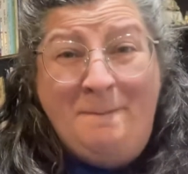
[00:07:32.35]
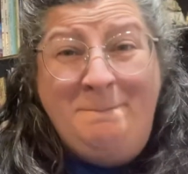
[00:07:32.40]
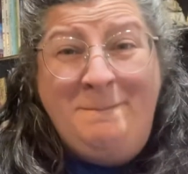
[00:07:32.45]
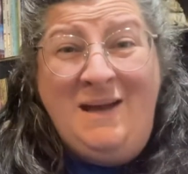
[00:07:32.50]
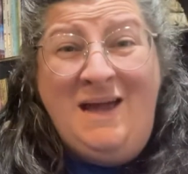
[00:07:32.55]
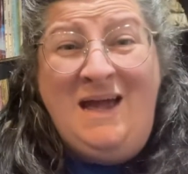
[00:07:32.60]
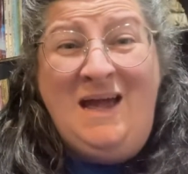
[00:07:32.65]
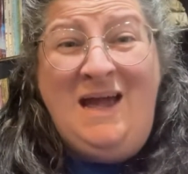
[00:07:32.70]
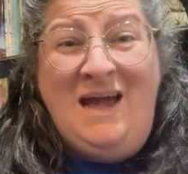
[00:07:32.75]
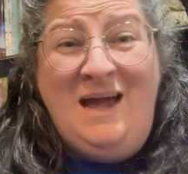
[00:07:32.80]

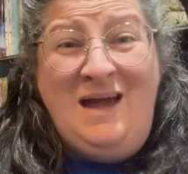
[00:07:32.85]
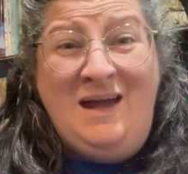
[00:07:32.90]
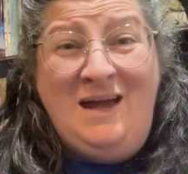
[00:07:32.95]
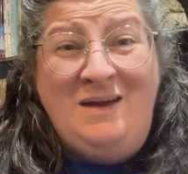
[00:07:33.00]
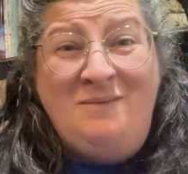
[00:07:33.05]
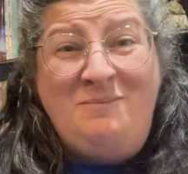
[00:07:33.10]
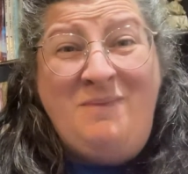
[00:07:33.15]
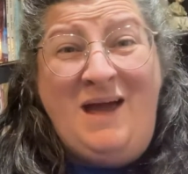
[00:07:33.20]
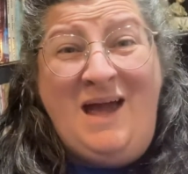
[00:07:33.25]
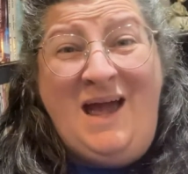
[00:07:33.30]

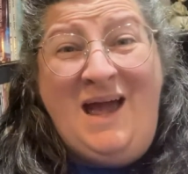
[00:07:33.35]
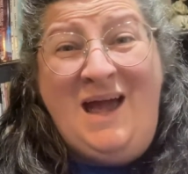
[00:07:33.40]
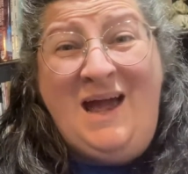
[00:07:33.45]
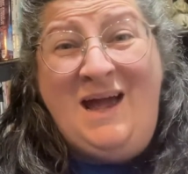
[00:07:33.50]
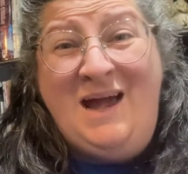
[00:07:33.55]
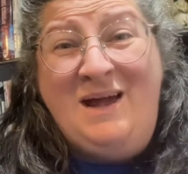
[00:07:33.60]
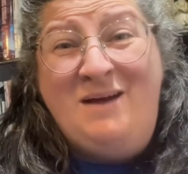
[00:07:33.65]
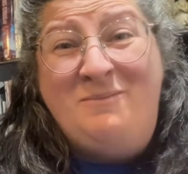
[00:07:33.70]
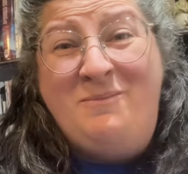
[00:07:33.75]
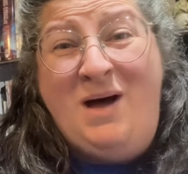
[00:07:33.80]
me,
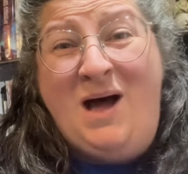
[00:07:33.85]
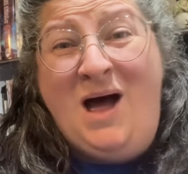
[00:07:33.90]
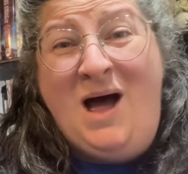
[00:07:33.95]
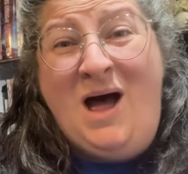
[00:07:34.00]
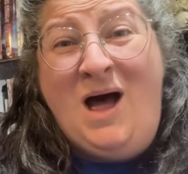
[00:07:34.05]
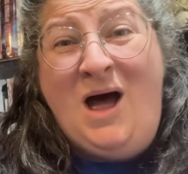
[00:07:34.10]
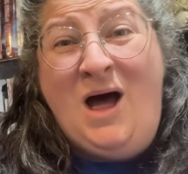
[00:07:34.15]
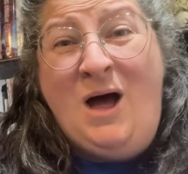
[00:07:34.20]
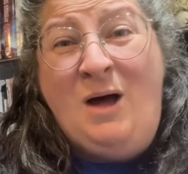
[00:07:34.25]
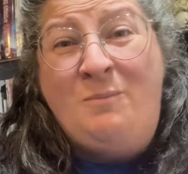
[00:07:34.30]
me,
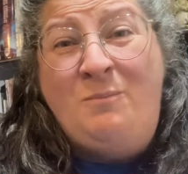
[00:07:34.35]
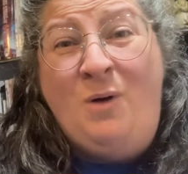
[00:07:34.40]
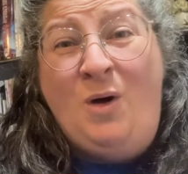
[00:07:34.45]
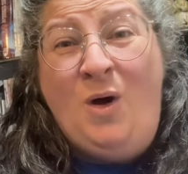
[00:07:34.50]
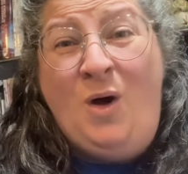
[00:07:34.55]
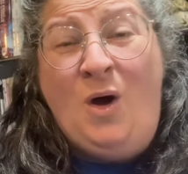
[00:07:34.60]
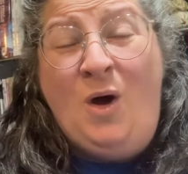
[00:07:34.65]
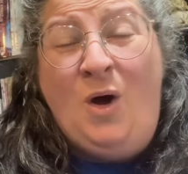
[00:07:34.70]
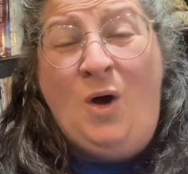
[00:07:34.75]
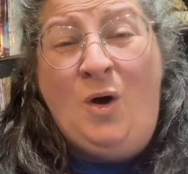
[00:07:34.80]
ma,
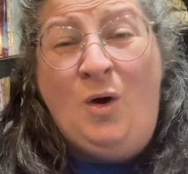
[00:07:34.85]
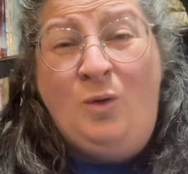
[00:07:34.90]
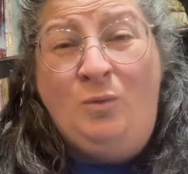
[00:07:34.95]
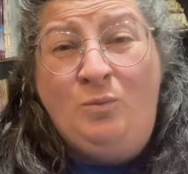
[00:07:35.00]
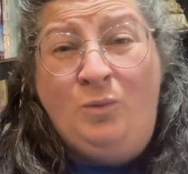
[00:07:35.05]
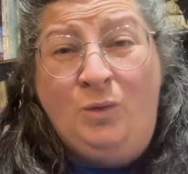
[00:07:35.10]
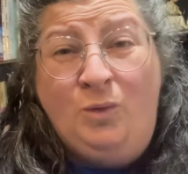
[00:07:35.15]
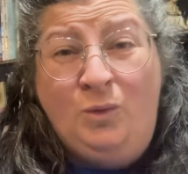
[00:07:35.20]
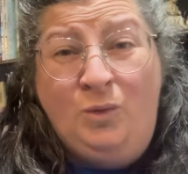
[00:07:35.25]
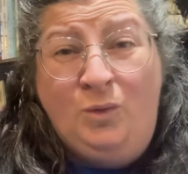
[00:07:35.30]
mo,
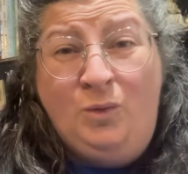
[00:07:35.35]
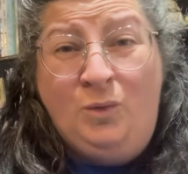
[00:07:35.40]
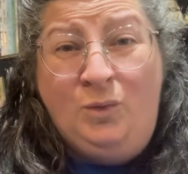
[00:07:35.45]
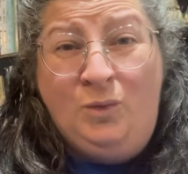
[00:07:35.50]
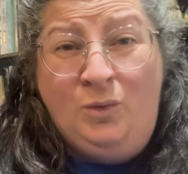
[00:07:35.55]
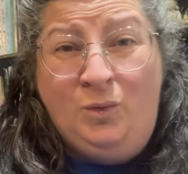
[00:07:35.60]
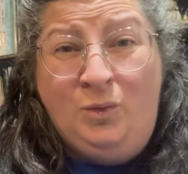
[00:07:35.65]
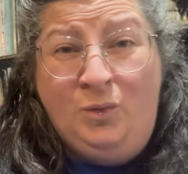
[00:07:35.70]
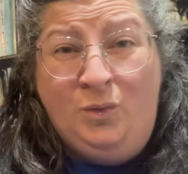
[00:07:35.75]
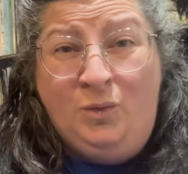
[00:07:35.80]

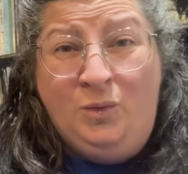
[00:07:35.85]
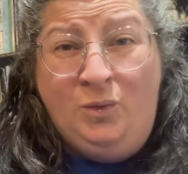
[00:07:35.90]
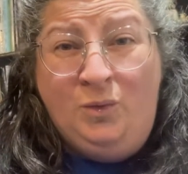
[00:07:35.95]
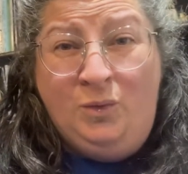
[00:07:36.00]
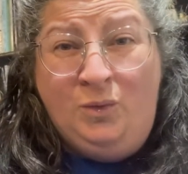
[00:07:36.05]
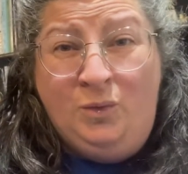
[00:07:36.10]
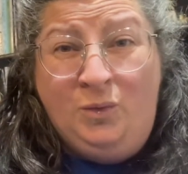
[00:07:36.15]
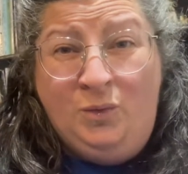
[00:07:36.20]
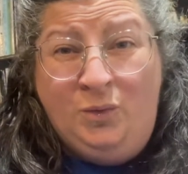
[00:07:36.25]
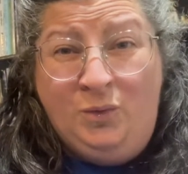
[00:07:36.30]

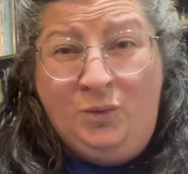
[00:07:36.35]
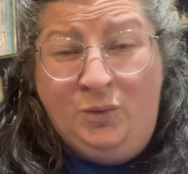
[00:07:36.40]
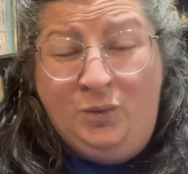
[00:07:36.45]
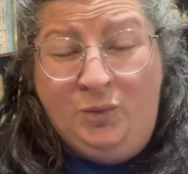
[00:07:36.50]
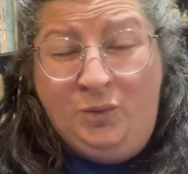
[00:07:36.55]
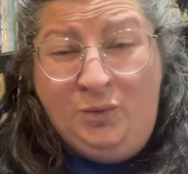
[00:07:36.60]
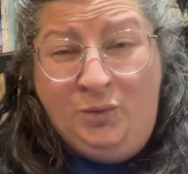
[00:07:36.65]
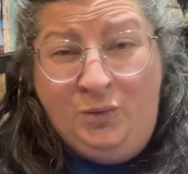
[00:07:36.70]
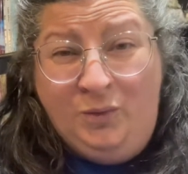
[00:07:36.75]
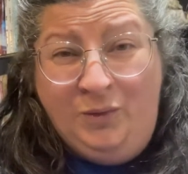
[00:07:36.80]

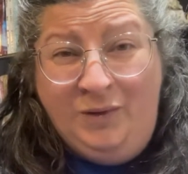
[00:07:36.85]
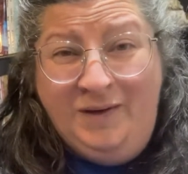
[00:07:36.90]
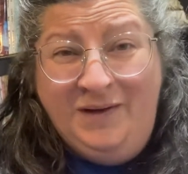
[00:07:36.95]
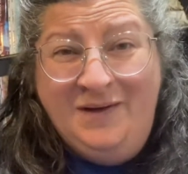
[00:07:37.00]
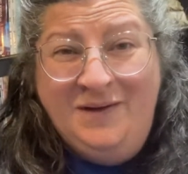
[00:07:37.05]
moo.